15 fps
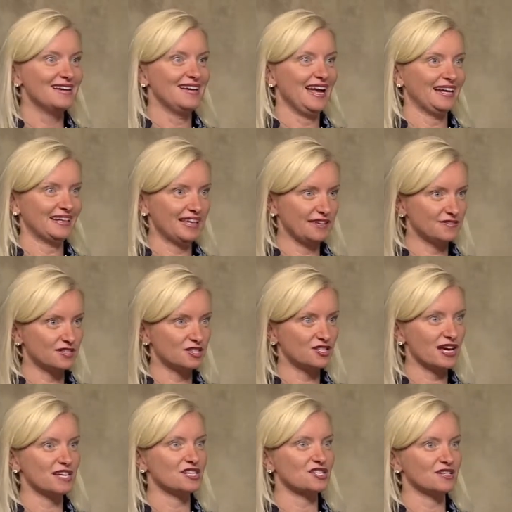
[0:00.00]
and gave
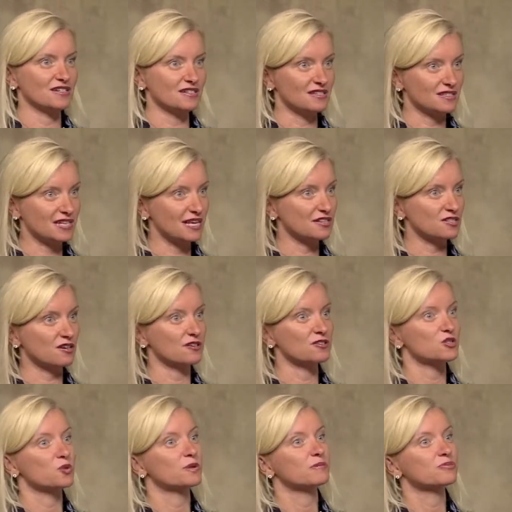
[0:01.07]
suggestions and started
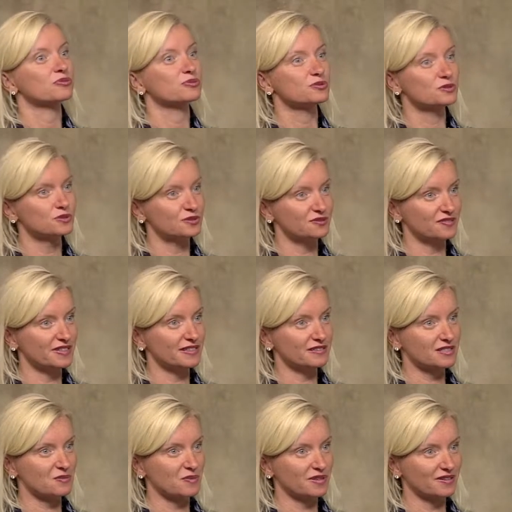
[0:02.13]
to improve the
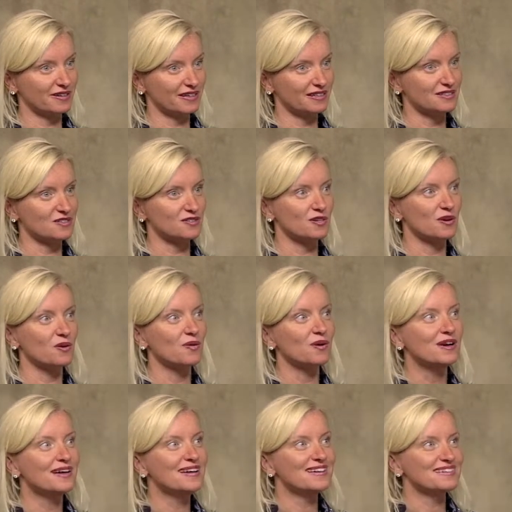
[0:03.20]
experience so
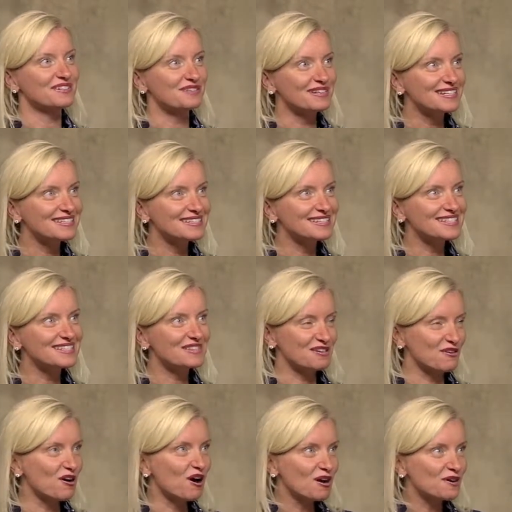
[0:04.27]
there is
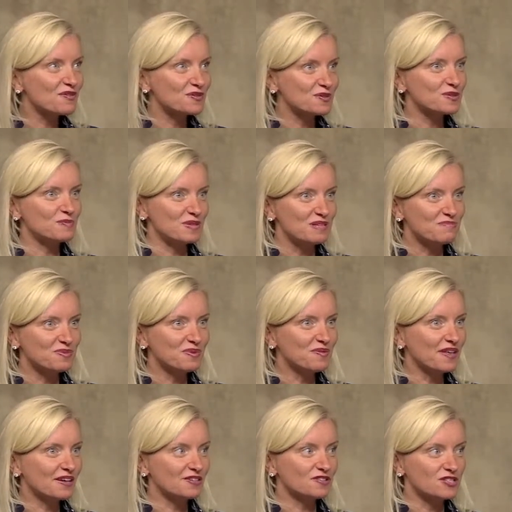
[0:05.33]
there are those people
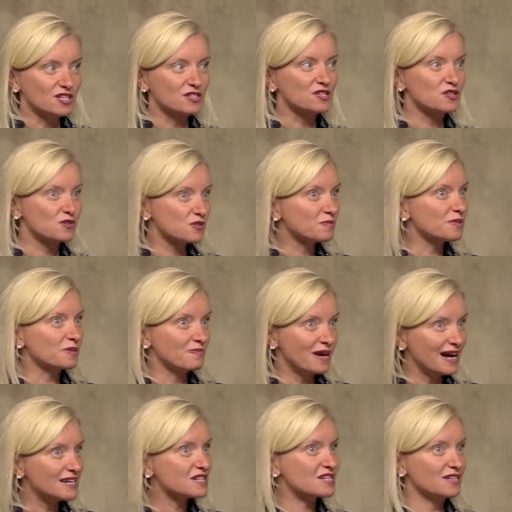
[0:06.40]
that are just super
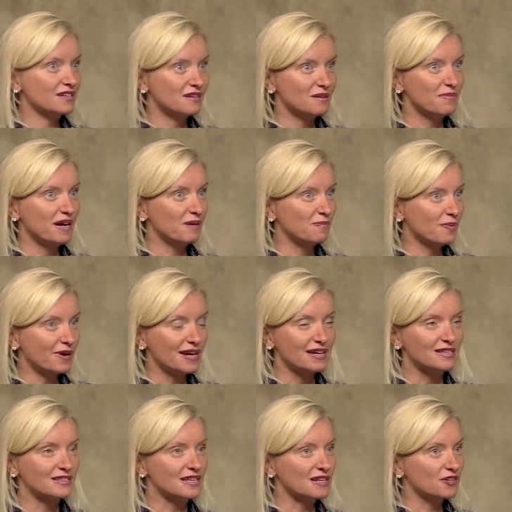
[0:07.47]
passionate about
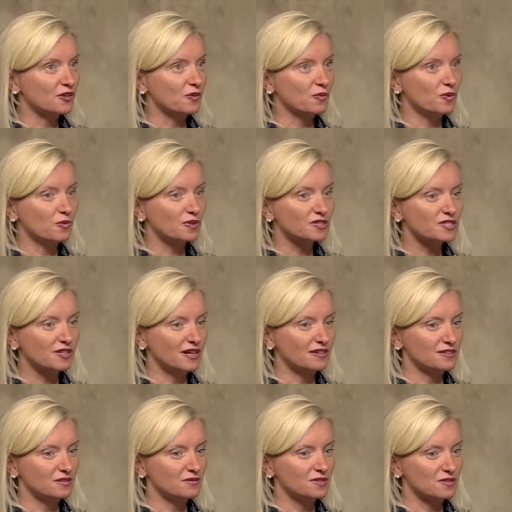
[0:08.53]
brands and you know what we're trying
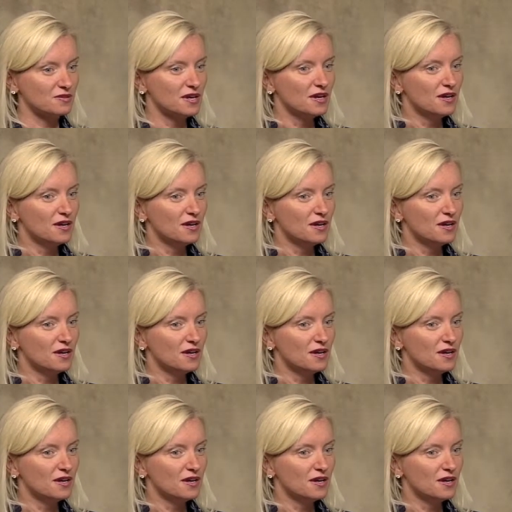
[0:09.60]
to do is